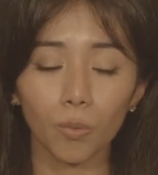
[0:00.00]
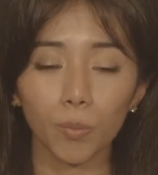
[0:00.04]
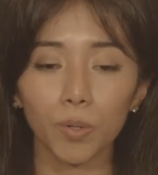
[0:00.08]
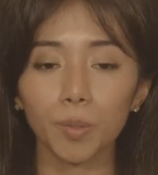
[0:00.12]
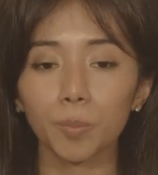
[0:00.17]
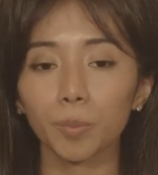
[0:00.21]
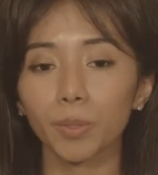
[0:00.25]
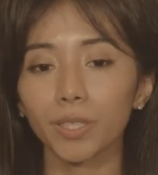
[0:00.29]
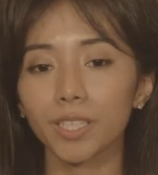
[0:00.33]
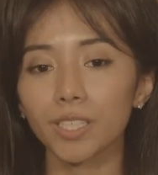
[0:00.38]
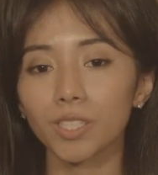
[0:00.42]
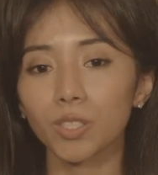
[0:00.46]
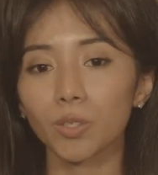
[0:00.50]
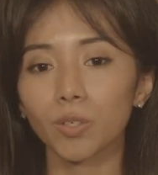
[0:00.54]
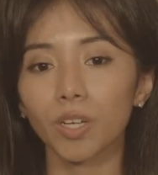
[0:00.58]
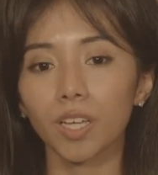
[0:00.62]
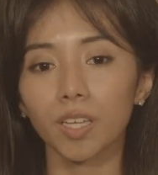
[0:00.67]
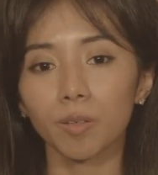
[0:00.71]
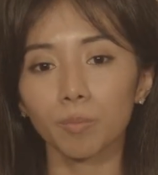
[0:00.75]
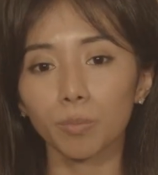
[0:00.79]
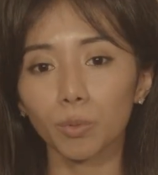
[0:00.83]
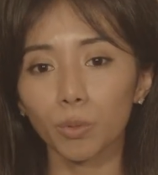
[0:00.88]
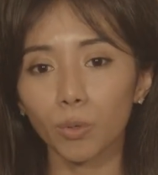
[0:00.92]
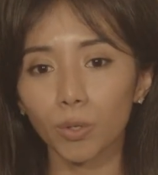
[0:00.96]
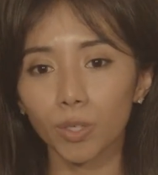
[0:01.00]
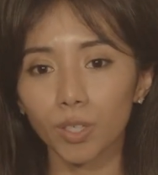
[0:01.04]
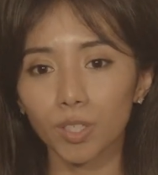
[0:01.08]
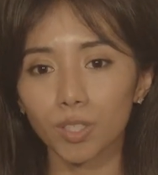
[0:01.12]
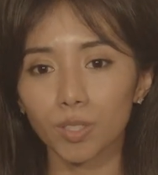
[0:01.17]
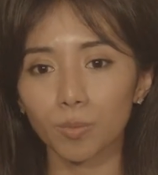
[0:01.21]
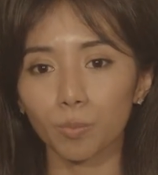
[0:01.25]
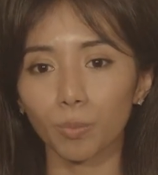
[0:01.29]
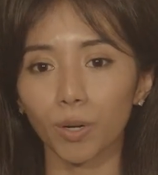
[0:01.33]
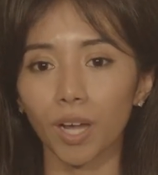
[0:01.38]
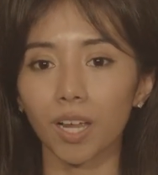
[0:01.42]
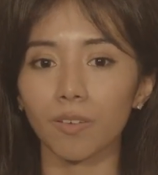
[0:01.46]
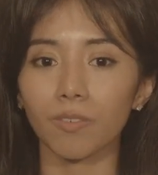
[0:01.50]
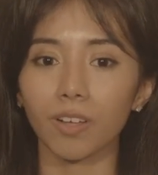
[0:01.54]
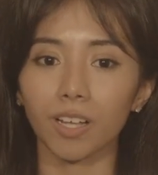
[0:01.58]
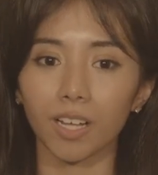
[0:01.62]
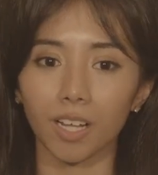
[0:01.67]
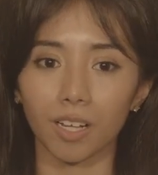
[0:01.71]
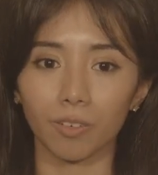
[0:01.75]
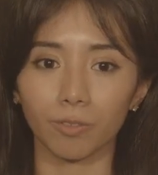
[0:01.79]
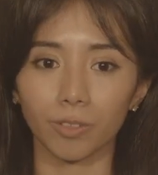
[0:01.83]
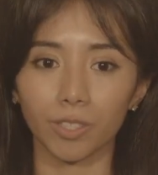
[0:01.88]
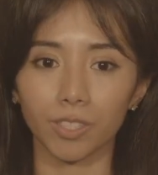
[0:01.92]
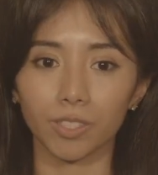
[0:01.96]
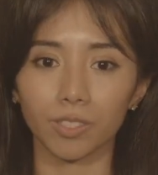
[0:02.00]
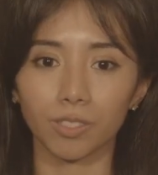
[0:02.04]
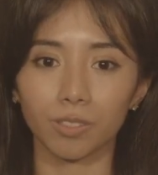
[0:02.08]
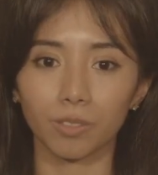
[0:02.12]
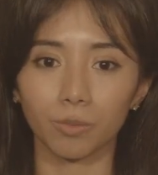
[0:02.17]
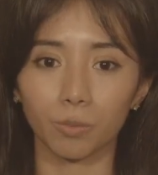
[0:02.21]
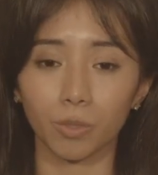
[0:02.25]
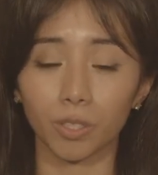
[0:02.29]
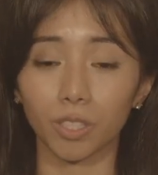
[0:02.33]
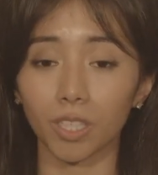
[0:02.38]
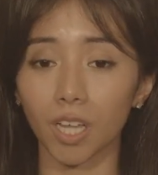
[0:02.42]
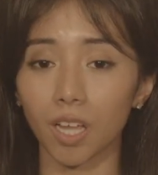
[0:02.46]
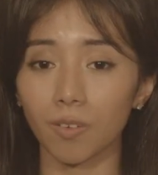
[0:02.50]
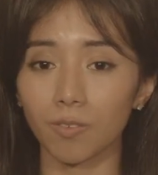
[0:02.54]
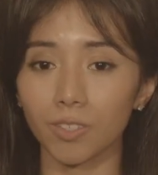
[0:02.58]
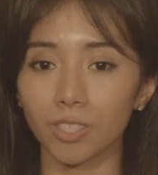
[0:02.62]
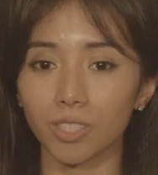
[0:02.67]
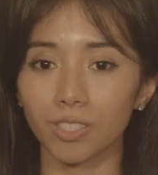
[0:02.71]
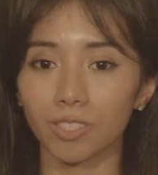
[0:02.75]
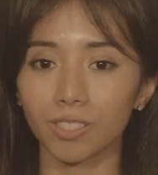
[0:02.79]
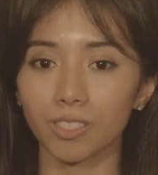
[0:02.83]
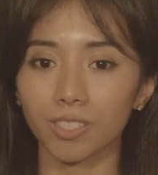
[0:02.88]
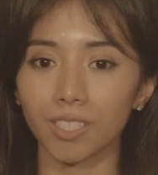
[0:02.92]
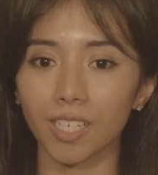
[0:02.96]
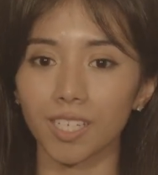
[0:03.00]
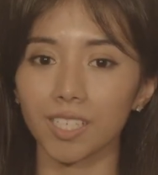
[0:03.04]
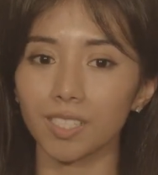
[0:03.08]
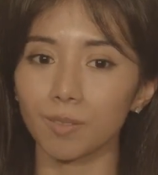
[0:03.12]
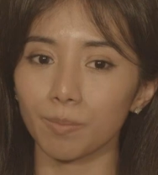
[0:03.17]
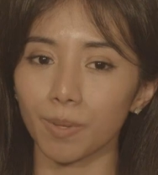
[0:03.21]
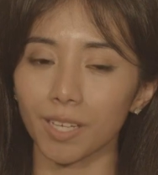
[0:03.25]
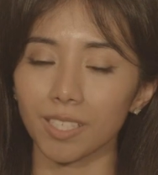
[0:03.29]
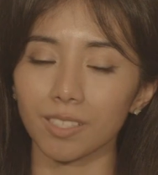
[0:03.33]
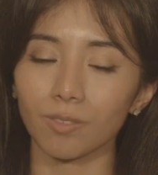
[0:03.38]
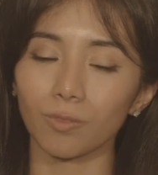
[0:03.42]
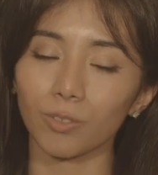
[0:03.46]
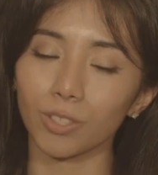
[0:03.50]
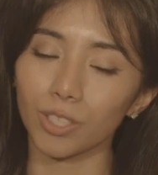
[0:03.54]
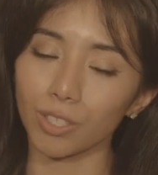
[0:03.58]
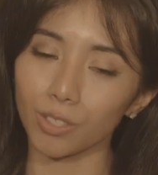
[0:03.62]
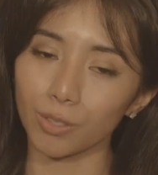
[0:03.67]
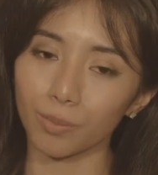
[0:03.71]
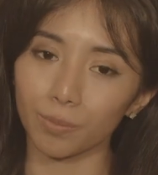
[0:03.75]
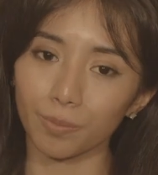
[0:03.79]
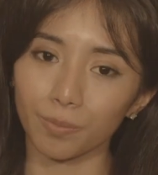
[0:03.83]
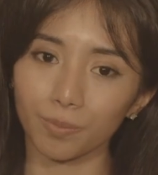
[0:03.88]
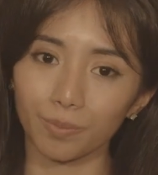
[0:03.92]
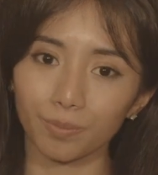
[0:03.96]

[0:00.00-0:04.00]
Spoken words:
replace your employer's private coverage with coverage that is best for you.